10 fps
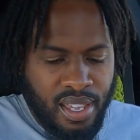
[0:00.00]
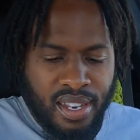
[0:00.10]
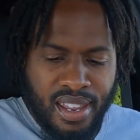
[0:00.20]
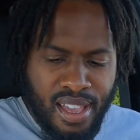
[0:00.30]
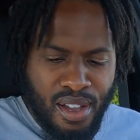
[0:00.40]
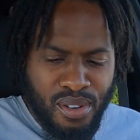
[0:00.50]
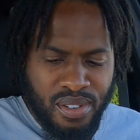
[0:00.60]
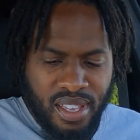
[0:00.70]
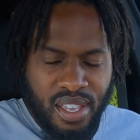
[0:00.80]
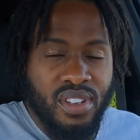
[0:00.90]
Now,
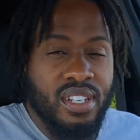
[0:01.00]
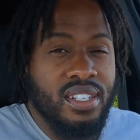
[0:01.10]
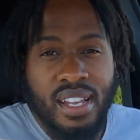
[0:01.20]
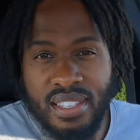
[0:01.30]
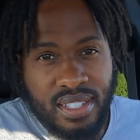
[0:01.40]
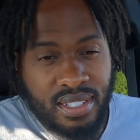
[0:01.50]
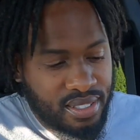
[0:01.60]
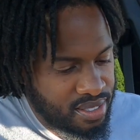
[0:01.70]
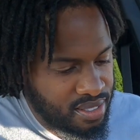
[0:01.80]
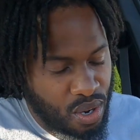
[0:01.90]
if it doesn't,
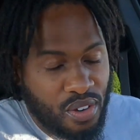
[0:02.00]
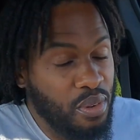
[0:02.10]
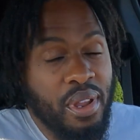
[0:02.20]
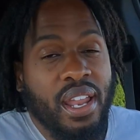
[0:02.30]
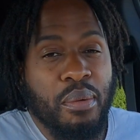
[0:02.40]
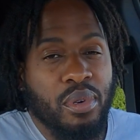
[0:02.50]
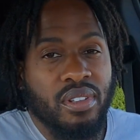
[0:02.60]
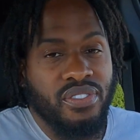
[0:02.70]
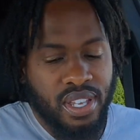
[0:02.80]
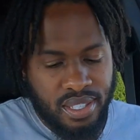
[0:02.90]
or if I'm not able
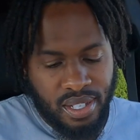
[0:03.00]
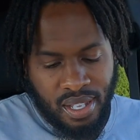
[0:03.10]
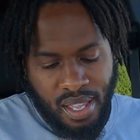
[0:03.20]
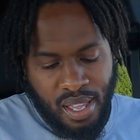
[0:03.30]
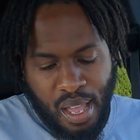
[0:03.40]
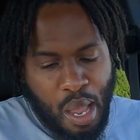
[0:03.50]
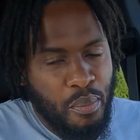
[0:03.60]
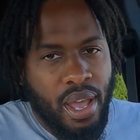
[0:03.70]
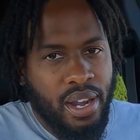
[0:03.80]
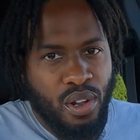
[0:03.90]
to fix it,
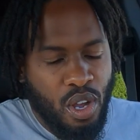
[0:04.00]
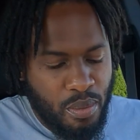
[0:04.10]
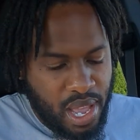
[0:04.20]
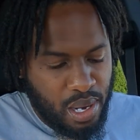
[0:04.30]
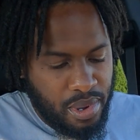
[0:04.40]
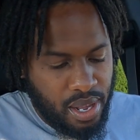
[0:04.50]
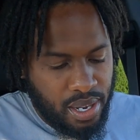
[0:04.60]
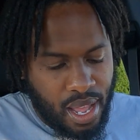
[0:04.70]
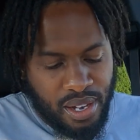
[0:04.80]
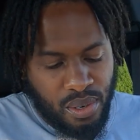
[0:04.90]
I'm not at all mad about
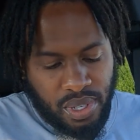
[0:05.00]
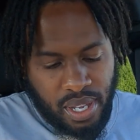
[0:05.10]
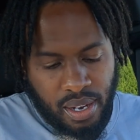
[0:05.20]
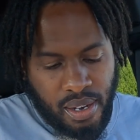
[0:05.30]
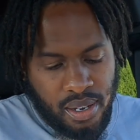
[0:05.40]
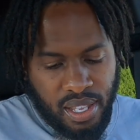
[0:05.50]
it. I don't care.